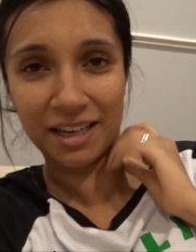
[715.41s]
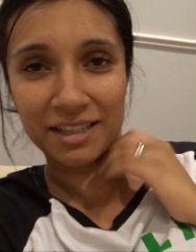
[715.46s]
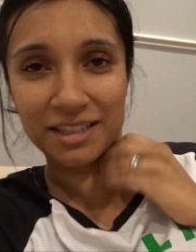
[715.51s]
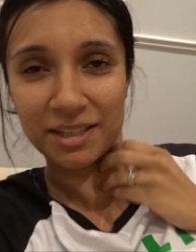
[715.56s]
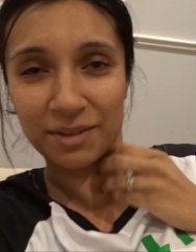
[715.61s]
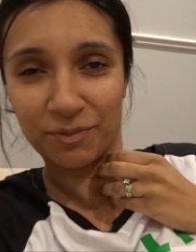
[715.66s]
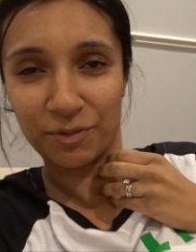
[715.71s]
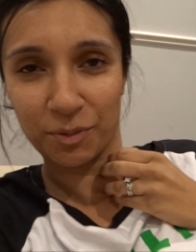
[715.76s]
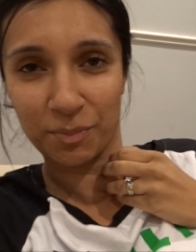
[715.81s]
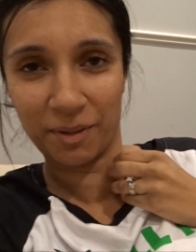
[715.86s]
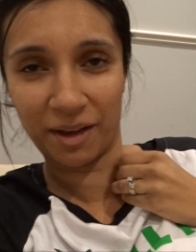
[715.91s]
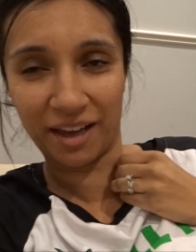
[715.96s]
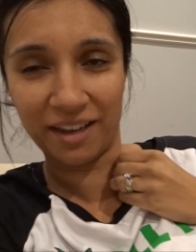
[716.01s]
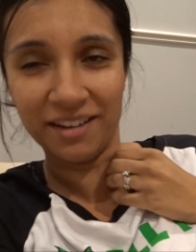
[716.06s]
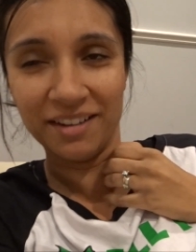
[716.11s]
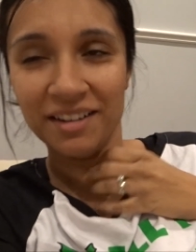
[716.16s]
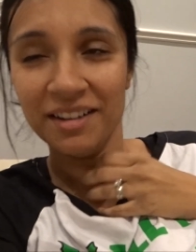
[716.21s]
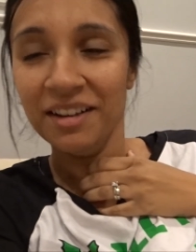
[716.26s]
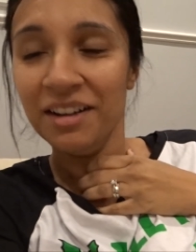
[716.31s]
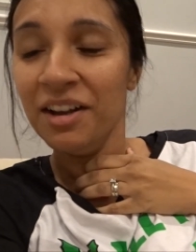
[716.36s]
kids up for
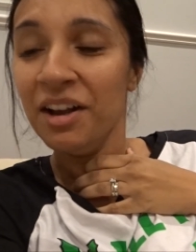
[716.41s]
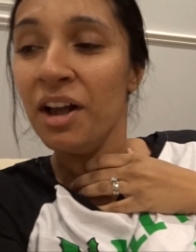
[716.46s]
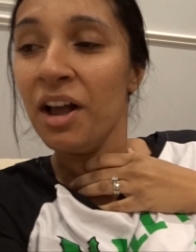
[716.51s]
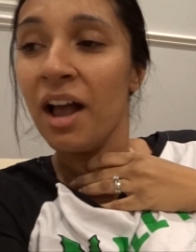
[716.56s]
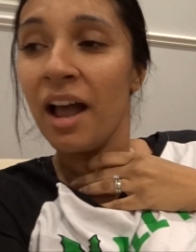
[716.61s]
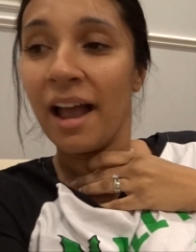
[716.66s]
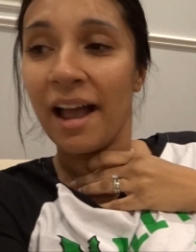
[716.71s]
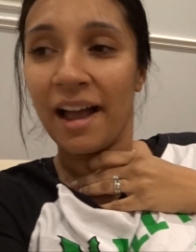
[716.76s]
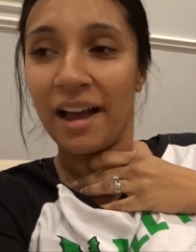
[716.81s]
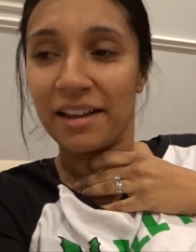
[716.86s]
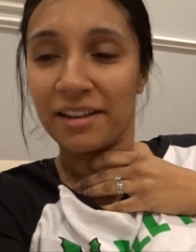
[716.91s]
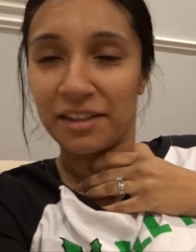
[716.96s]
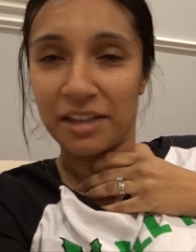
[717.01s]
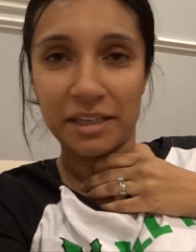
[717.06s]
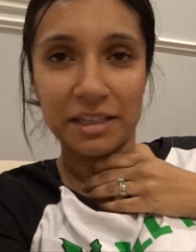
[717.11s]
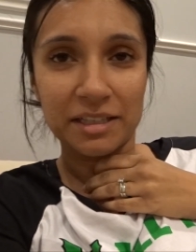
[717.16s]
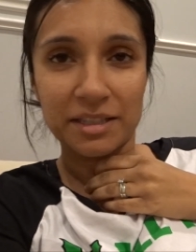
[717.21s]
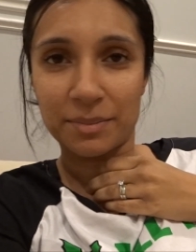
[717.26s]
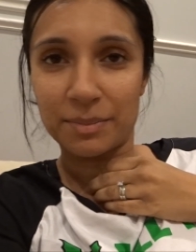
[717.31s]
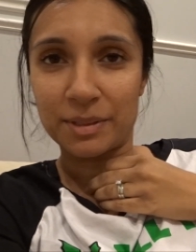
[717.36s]
bed and they
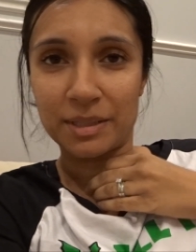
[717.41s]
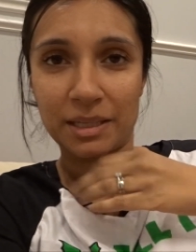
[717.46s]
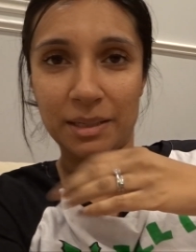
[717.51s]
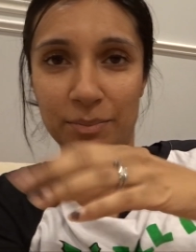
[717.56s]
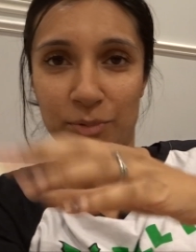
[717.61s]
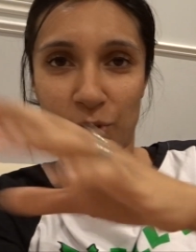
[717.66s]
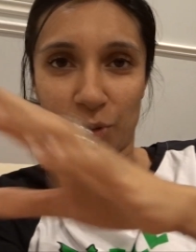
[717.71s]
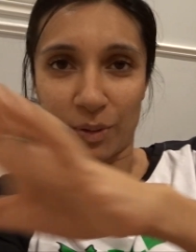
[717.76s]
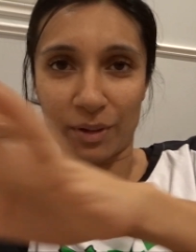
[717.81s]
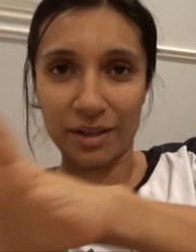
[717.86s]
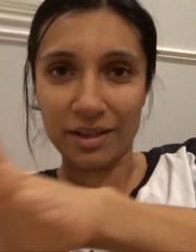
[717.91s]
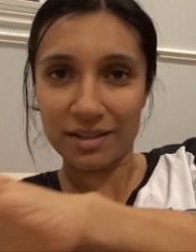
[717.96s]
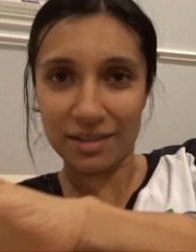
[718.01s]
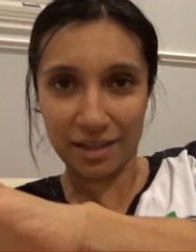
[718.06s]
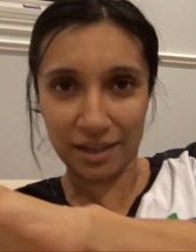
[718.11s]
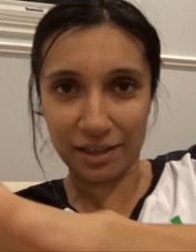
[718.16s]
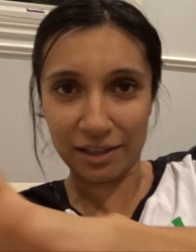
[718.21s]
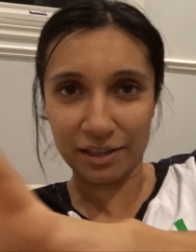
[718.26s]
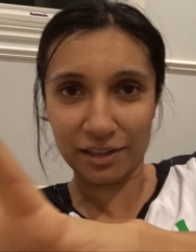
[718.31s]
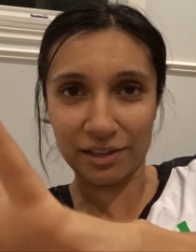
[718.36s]
need some sleep. Jorah's
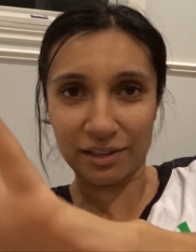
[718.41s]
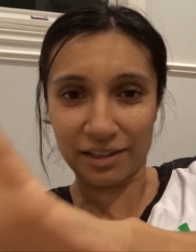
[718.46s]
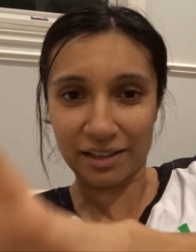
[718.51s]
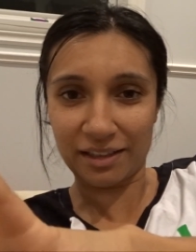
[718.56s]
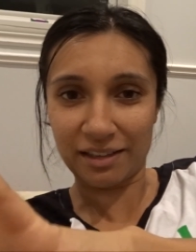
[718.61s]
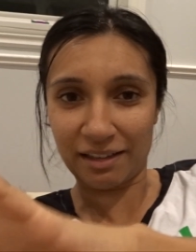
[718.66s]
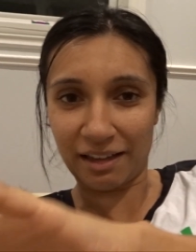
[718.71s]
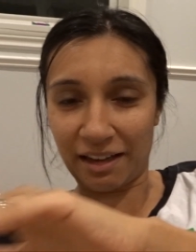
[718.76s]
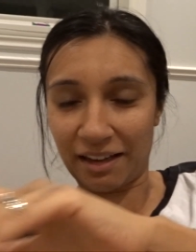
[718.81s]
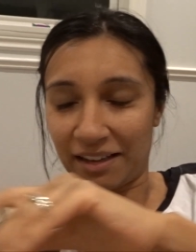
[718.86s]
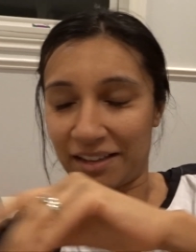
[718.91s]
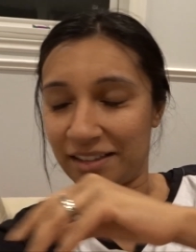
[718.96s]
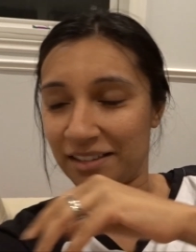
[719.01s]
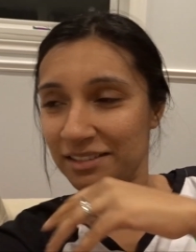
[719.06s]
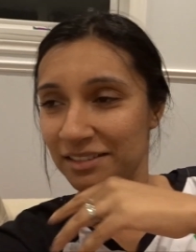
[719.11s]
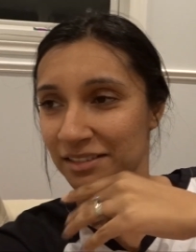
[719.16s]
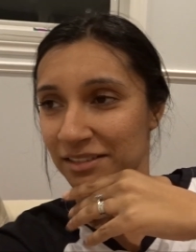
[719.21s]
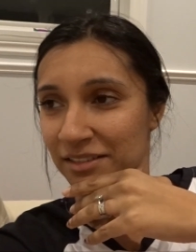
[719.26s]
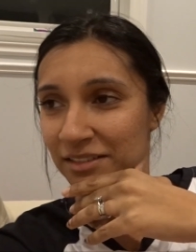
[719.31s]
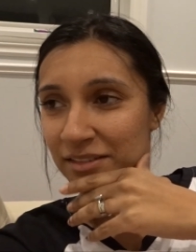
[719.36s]
like clearly like
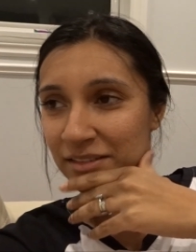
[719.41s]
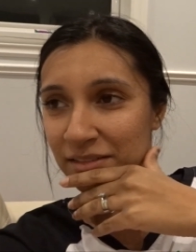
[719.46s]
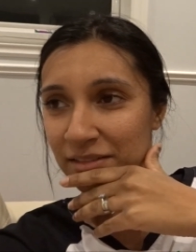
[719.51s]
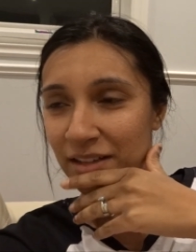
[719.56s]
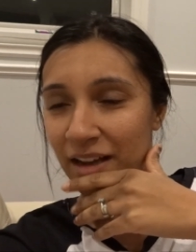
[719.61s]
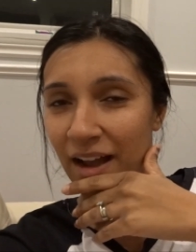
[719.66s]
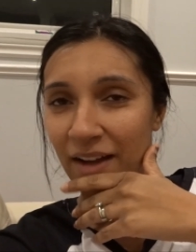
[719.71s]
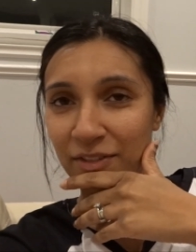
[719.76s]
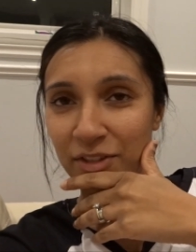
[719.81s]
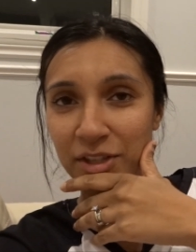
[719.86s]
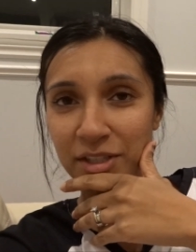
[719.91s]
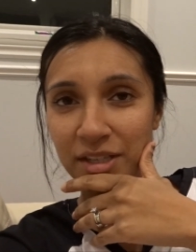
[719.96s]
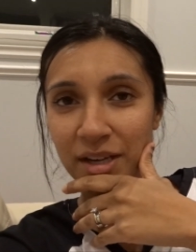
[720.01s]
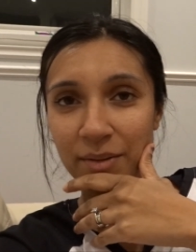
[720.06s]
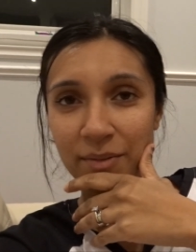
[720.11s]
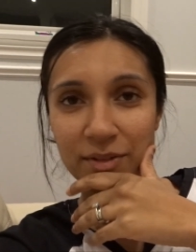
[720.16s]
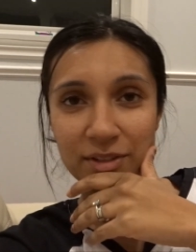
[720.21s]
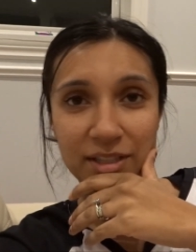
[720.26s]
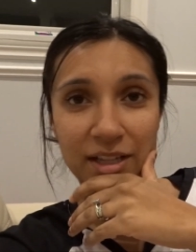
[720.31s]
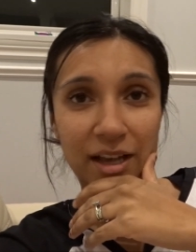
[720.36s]
having the time of his